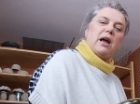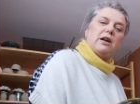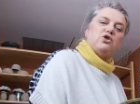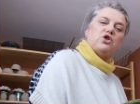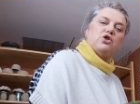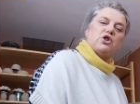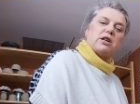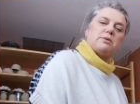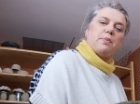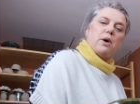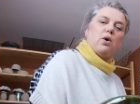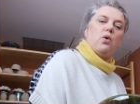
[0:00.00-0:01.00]
Ancient
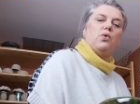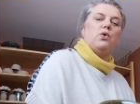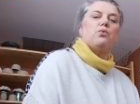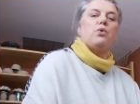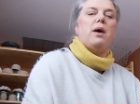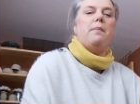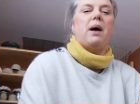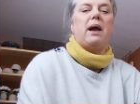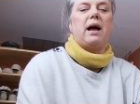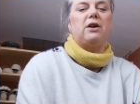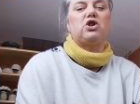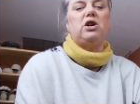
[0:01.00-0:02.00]
Jasper on the rim.
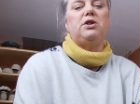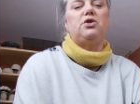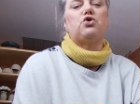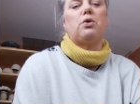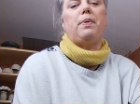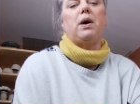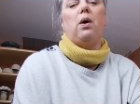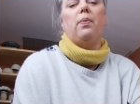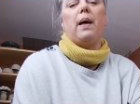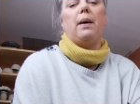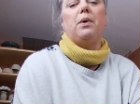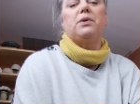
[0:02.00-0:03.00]
And actually the dripping
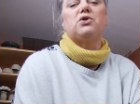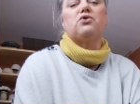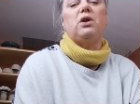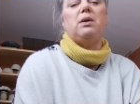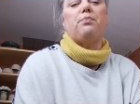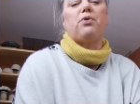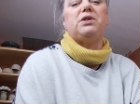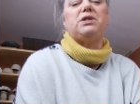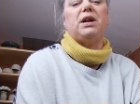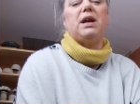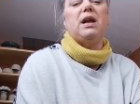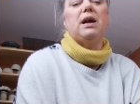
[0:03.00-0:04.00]
on that one's really
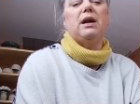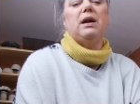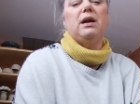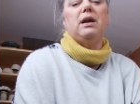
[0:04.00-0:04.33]
pretty.